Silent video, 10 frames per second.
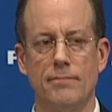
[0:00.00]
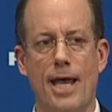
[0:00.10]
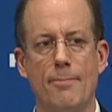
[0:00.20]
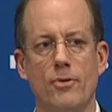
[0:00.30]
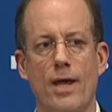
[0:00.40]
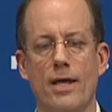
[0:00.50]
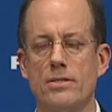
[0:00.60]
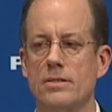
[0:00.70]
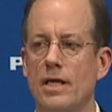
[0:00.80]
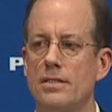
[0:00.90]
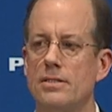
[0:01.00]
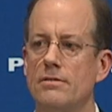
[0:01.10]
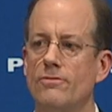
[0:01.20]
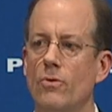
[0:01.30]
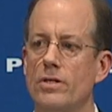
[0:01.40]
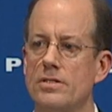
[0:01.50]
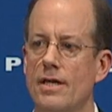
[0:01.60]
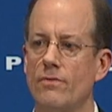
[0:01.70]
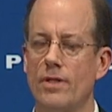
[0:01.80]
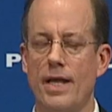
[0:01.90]
apparatus in
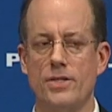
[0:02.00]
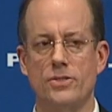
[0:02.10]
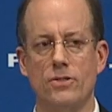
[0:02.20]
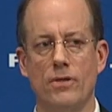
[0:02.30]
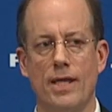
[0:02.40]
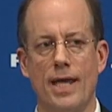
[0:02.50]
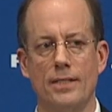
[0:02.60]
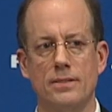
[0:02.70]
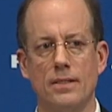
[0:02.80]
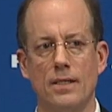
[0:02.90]
1947, the National Security Act,